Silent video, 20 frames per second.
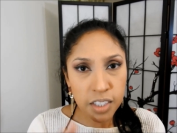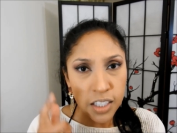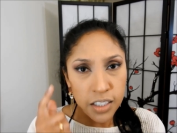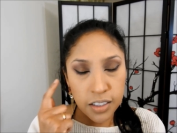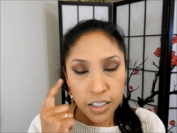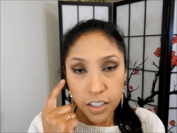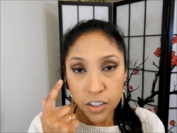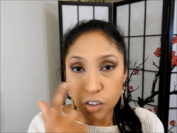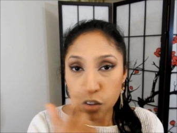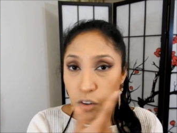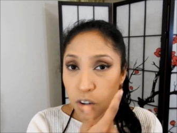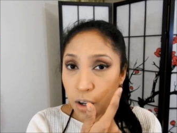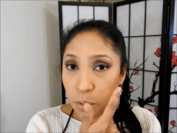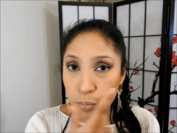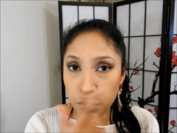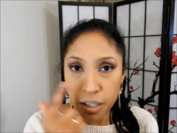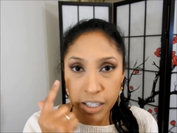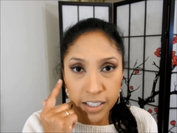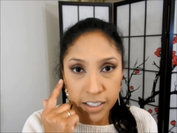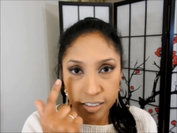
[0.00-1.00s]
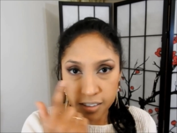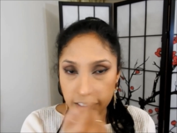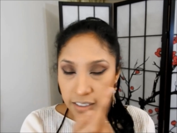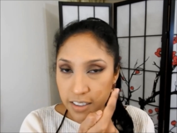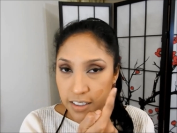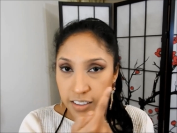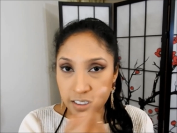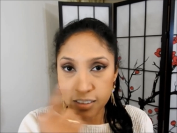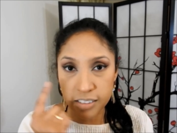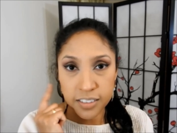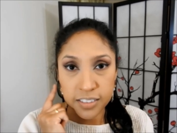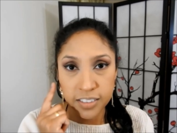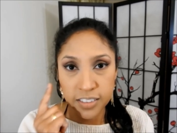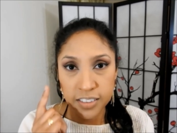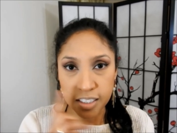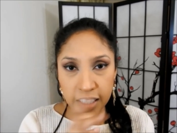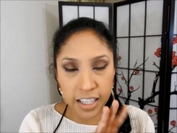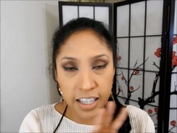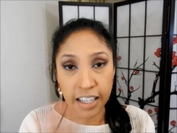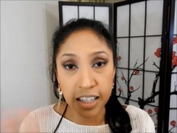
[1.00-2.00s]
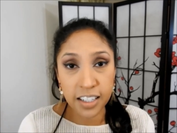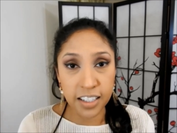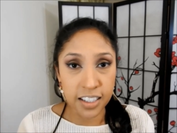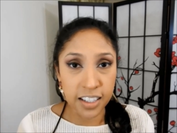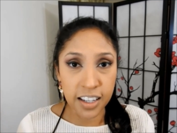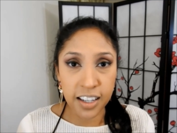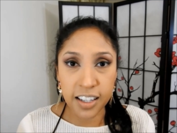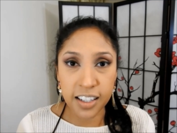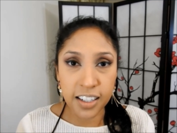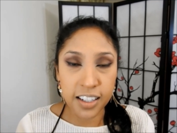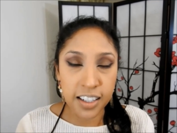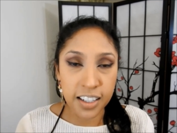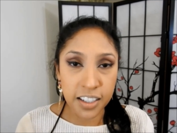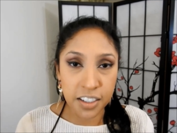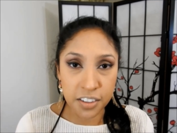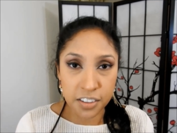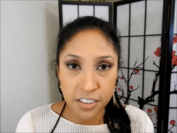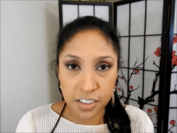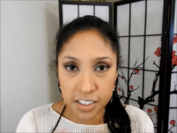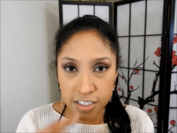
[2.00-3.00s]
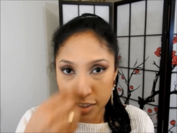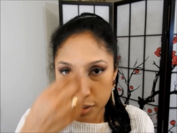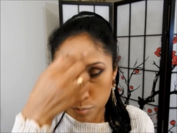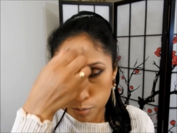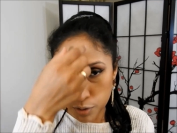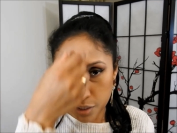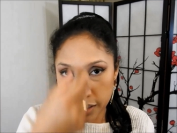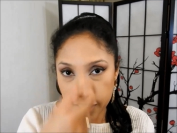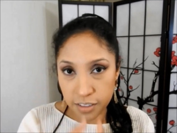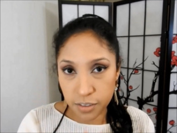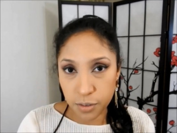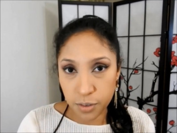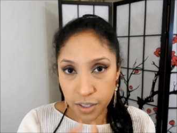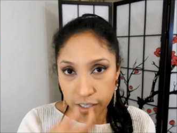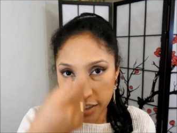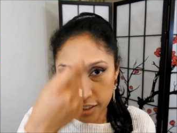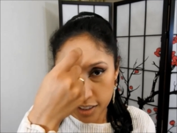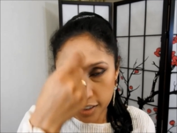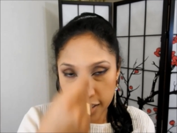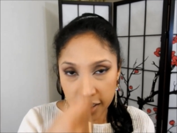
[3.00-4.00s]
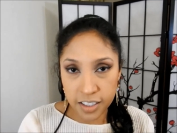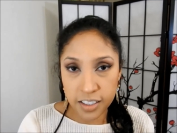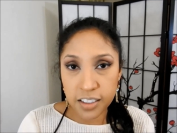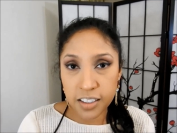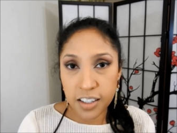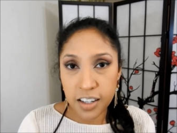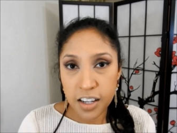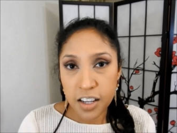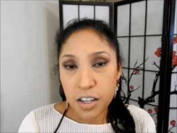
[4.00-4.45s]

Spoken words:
then don't apply it here. Any highlighter, just apply it right here,